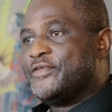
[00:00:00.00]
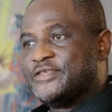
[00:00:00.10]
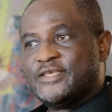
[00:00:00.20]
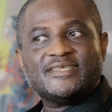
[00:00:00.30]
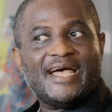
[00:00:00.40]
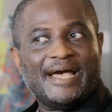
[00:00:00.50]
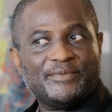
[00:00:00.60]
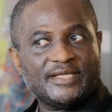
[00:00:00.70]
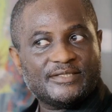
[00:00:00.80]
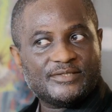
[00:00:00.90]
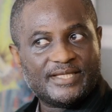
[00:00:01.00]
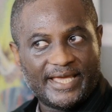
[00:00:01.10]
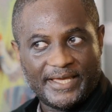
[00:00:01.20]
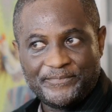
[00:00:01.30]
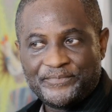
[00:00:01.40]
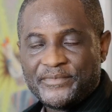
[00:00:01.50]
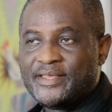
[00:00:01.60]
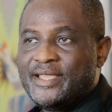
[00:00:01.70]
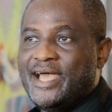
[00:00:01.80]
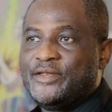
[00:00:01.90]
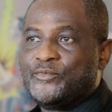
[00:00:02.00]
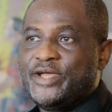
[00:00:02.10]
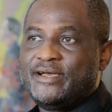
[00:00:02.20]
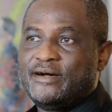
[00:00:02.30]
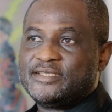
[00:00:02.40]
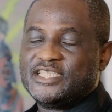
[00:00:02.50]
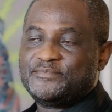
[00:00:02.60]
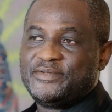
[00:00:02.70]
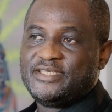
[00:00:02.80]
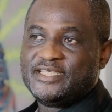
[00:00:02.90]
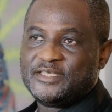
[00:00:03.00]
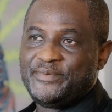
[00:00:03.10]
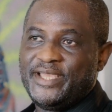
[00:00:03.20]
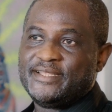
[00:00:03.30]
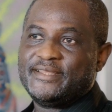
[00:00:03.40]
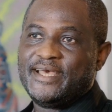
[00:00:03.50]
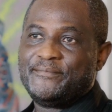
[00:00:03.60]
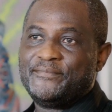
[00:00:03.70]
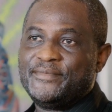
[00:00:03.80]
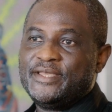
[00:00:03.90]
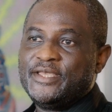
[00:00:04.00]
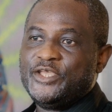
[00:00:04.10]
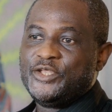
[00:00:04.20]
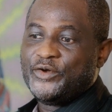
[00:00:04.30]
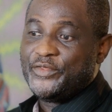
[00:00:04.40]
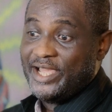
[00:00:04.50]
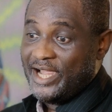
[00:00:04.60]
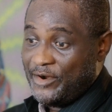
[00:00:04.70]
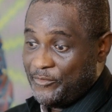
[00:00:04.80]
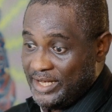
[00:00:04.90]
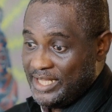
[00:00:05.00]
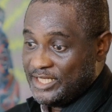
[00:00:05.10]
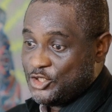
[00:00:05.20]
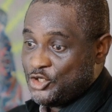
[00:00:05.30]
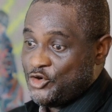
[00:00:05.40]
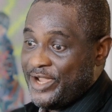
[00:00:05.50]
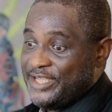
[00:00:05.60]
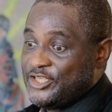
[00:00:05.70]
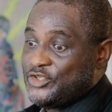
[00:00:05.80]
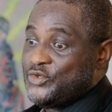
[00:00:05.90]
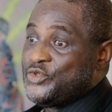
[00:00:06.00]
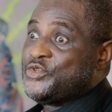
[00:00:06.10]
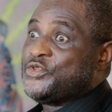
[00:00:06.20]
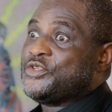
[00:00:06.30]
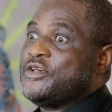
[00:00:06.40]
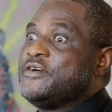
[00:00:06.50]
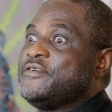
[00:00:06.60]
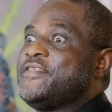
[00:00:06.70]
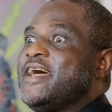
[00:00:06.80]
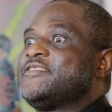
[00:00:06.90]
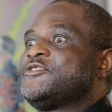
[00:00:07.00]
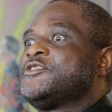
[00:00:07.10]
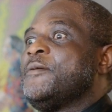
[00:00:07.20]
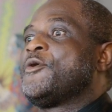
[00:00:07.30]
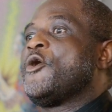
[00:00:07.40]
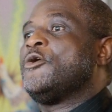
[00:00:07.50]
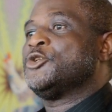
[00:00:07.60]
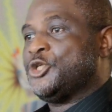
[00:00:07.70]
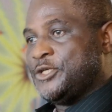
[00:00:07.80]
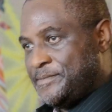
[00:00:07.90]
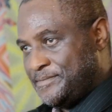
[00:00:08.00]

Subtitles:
those things are happening today. And when artists participate in them, they are really trying to serve that subculture.